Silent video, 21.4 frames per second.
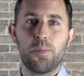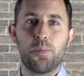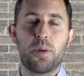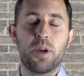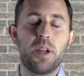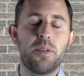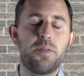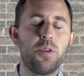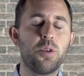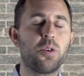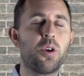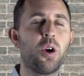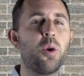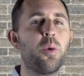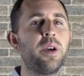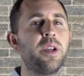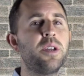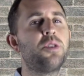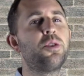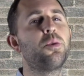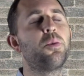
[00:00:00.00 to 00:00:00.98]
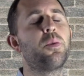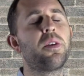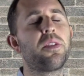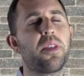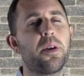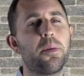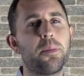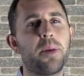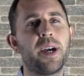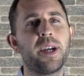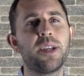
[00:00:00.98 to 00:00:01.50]
But if you go into it with
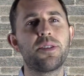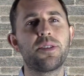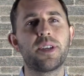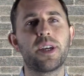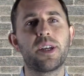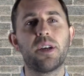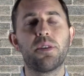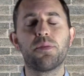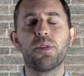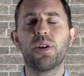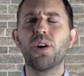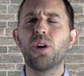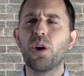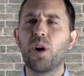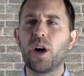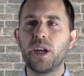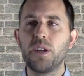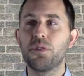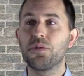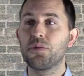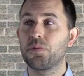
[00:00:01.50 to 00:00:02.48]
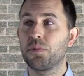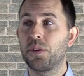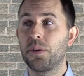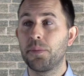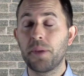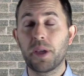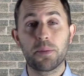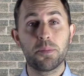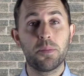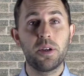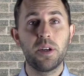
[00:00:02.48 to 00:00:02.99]
the mindset of, oh, I just want to
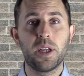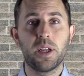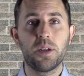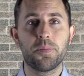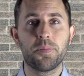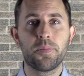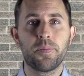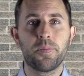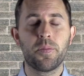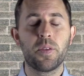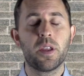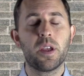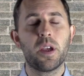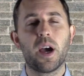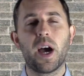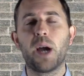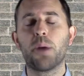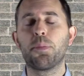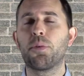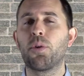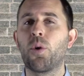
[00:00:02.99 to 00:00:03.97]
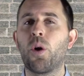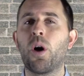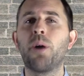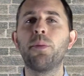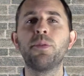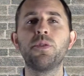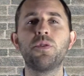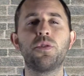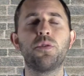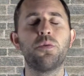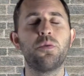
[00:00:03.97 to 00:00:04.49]
make money, I
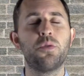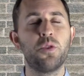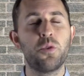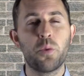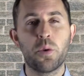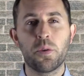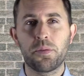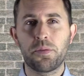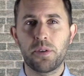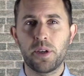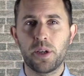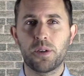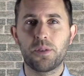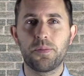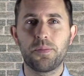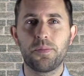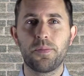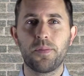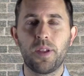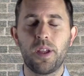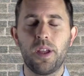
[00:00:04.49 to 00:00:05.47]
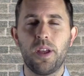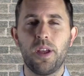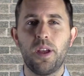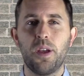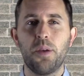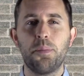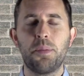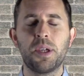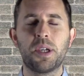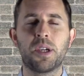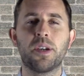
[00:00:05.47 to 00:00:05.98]
promise you, you will fail
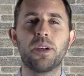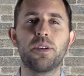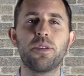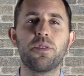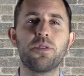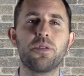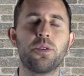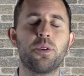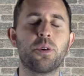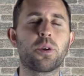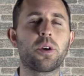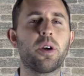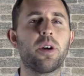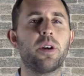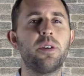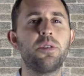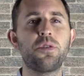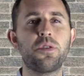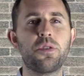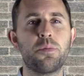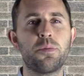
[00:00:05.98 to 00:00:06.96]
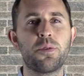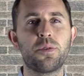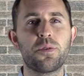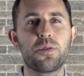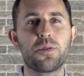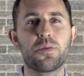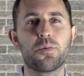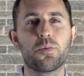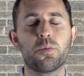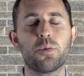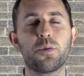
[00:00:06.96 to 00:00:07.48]
because your
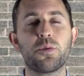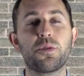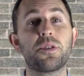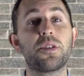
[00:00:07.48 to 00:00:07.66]
customers will